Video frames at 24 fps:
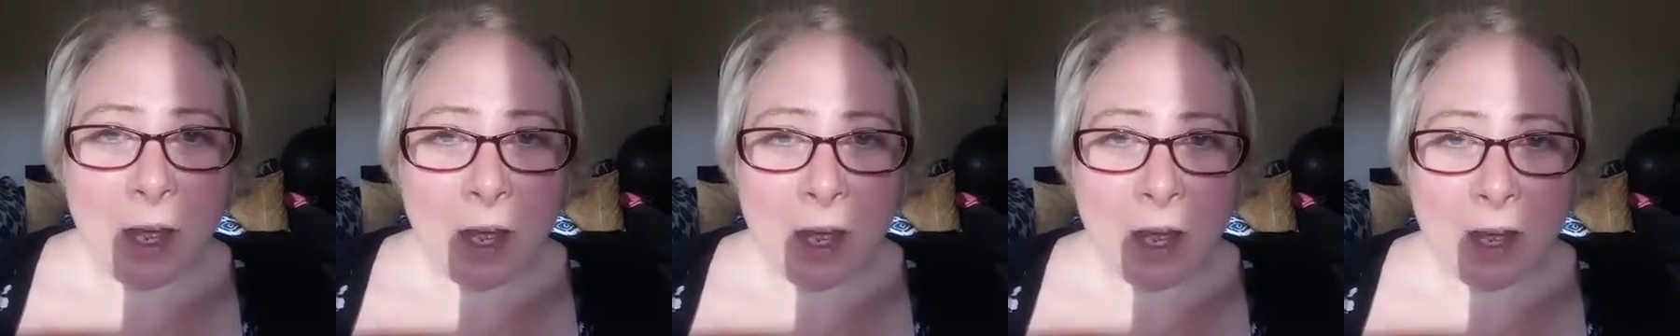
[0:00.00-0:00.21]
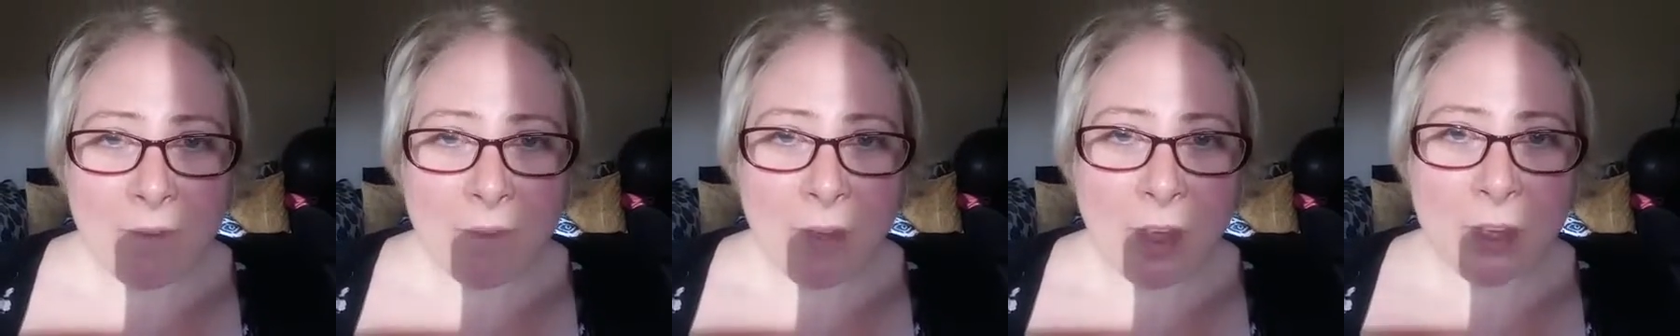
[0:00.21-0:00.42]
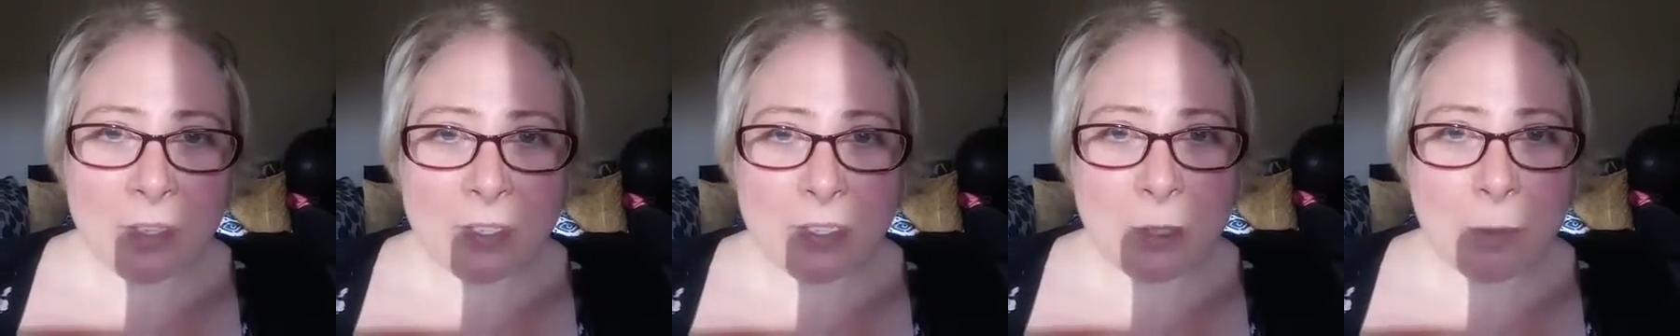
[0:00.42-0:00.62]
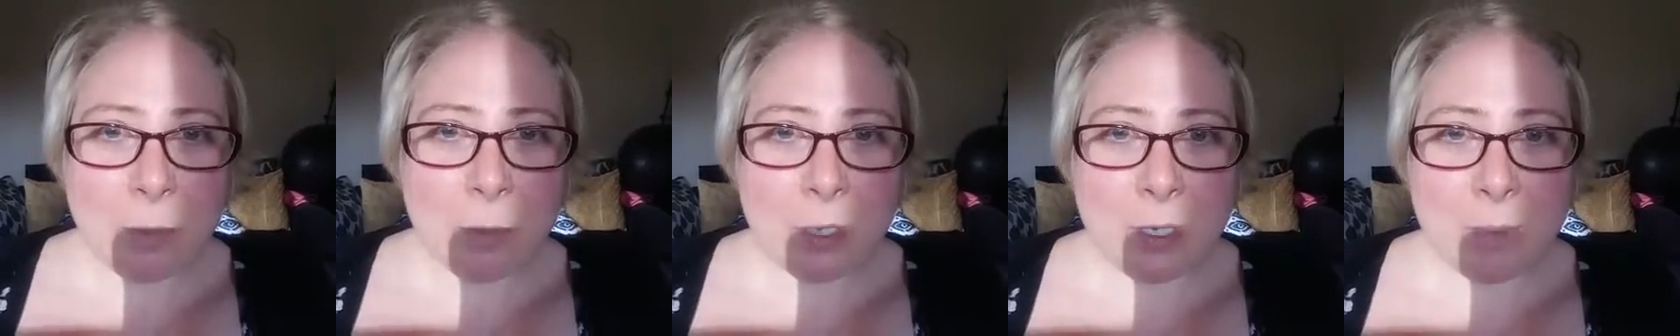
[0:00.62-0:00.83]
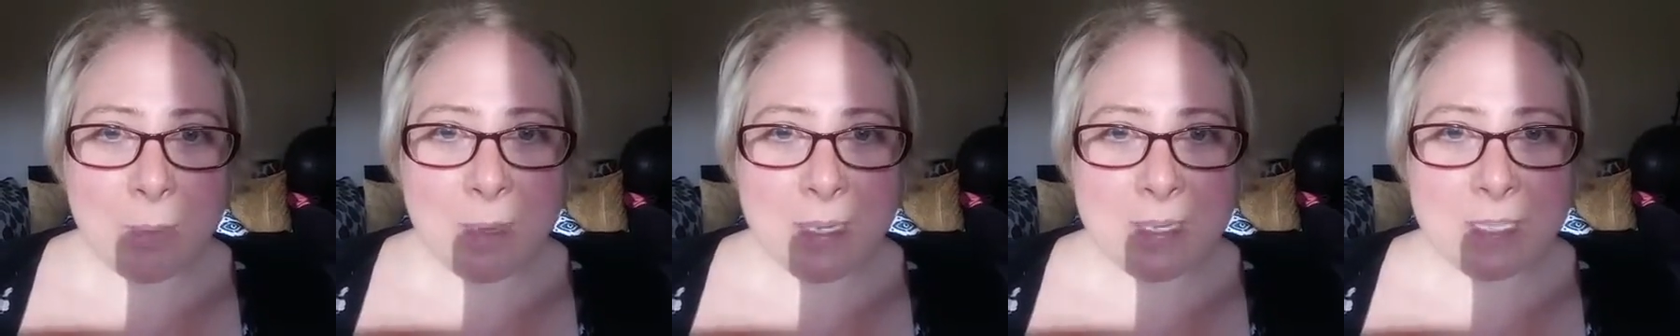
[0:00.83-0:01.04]
I've also
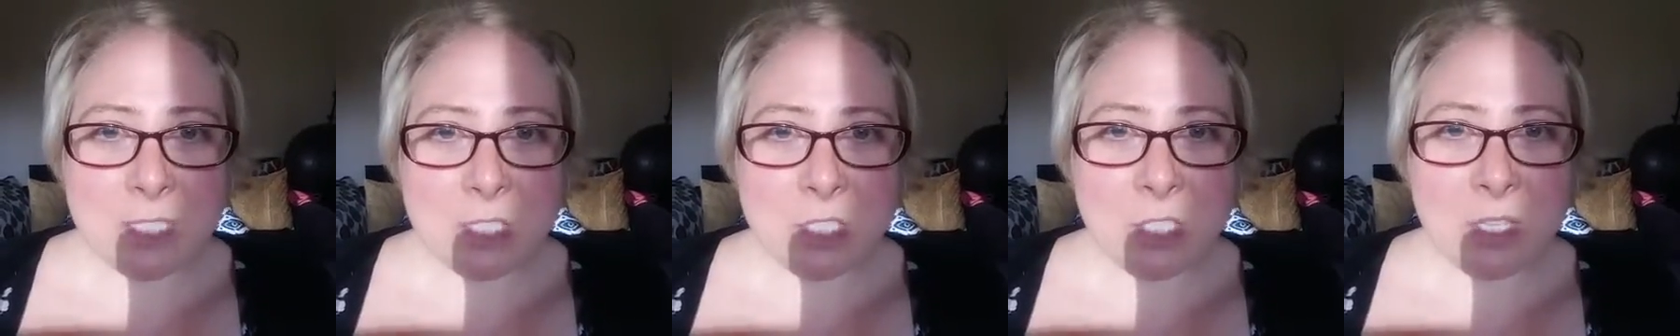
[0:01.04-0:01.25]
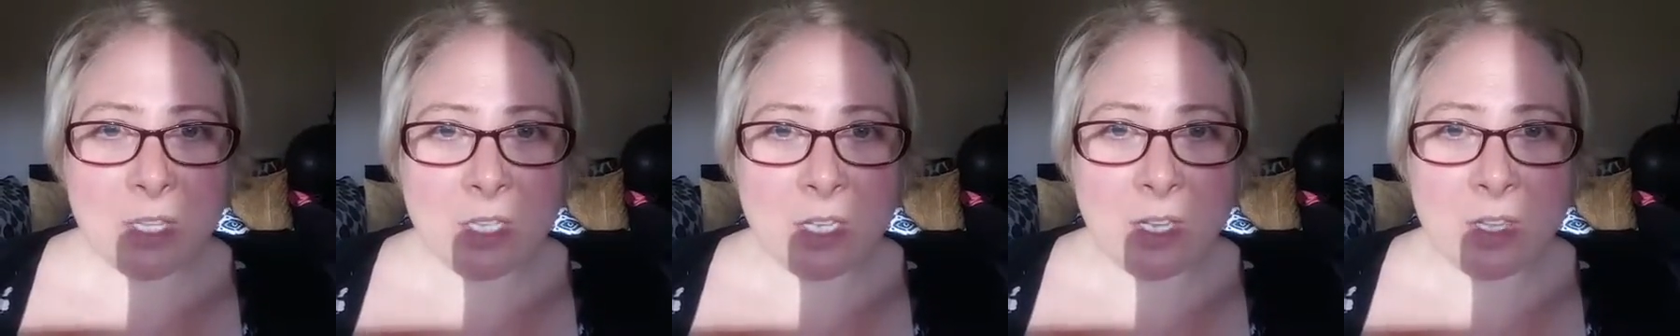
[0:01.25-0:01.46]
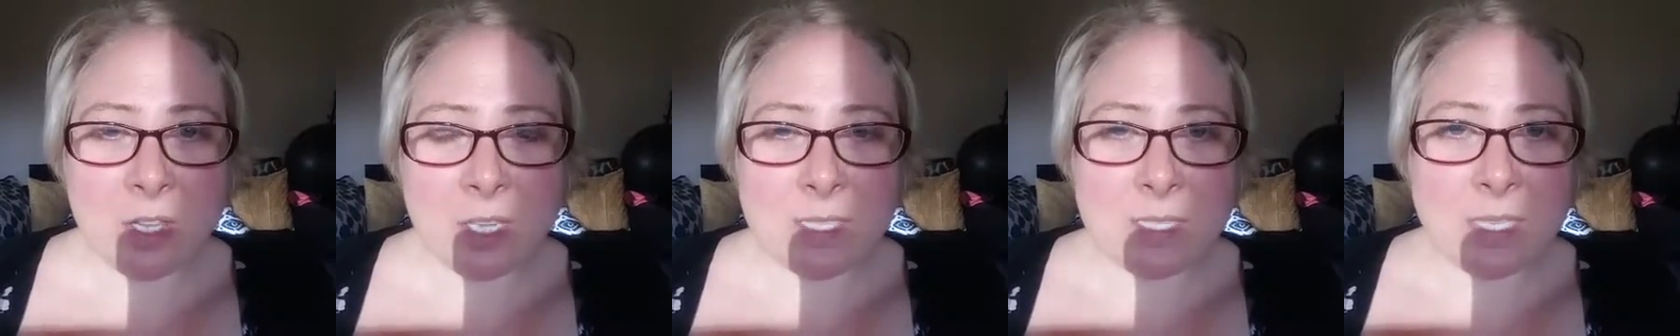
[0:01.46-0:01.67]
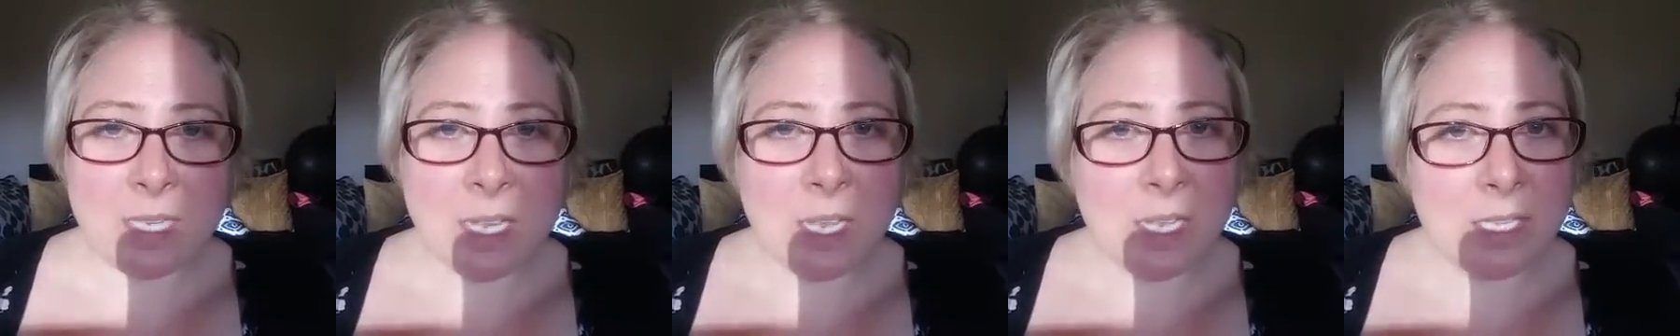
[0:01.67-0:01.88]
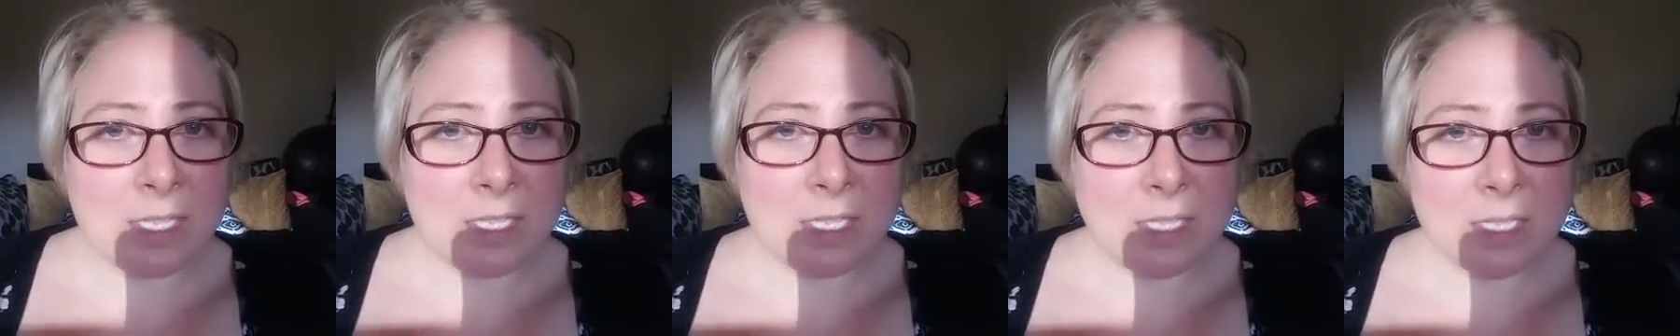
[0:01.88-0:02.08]
put a message in there that
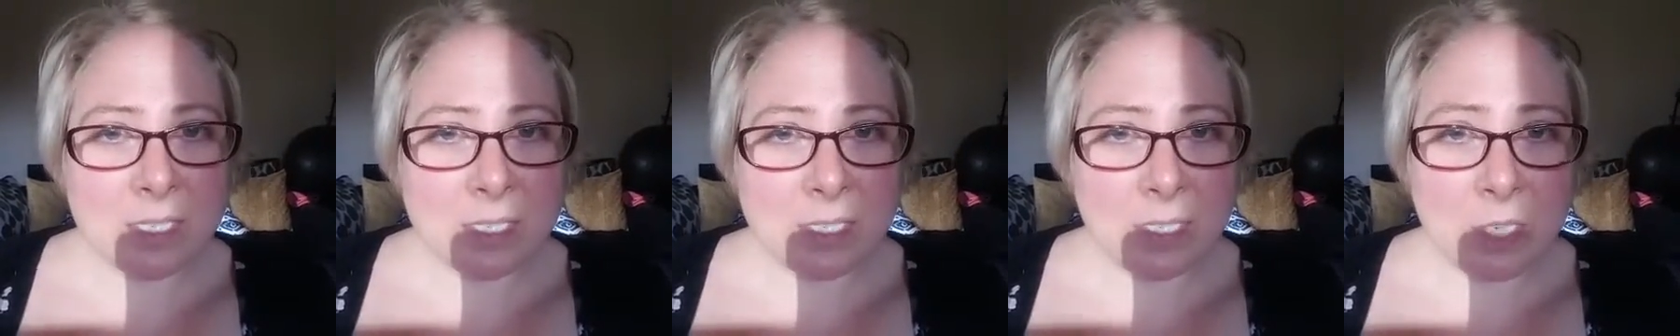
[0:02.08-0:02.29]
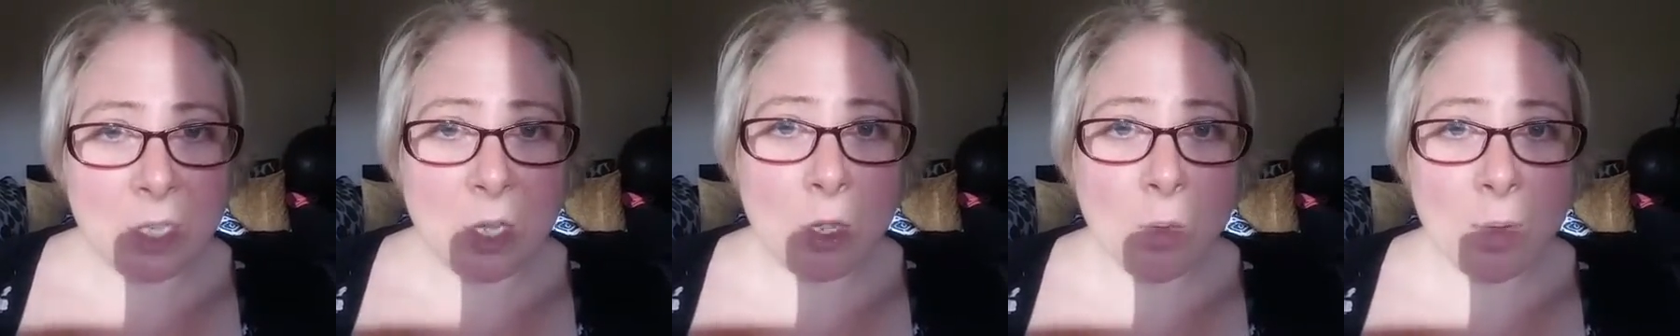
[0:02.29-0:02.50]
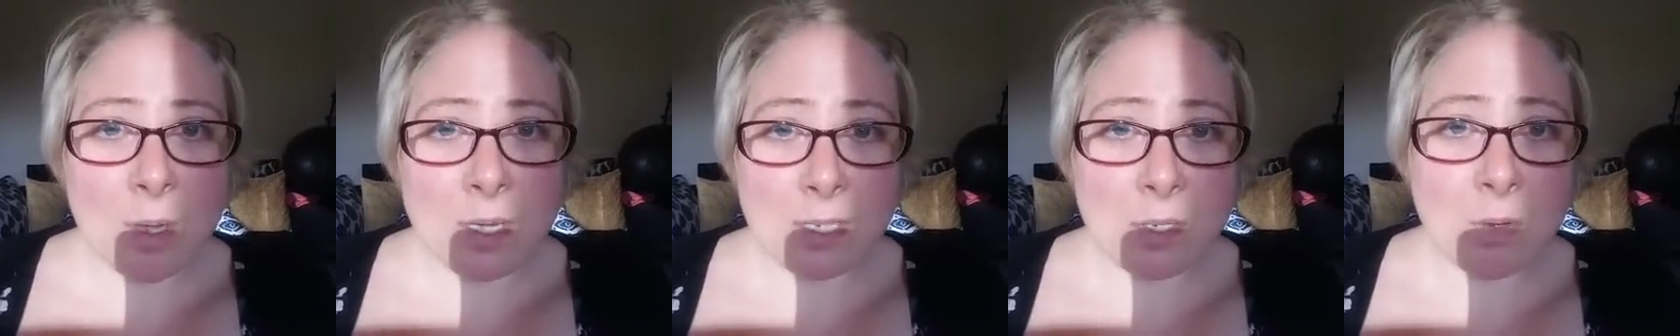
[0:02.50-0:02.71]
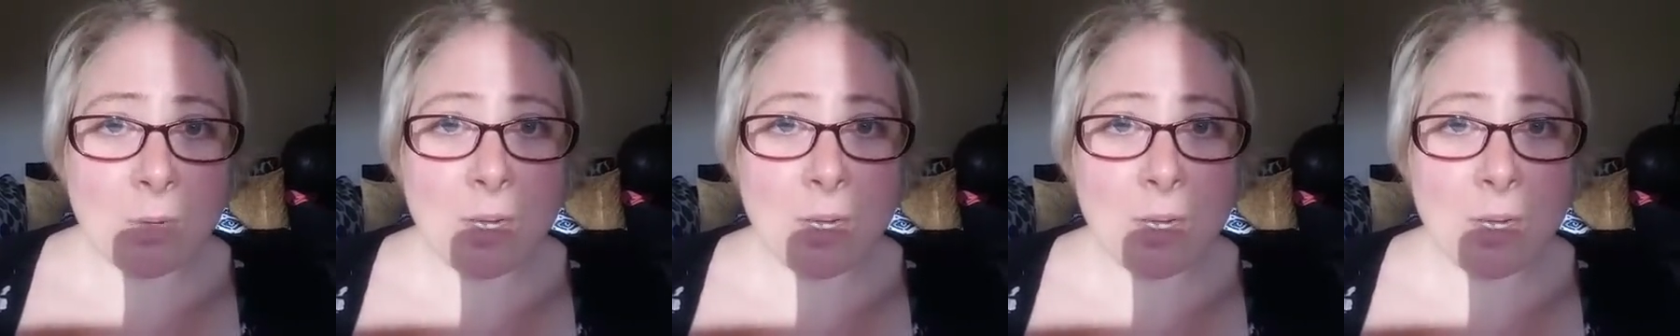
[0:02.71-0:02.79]
says, no, I don't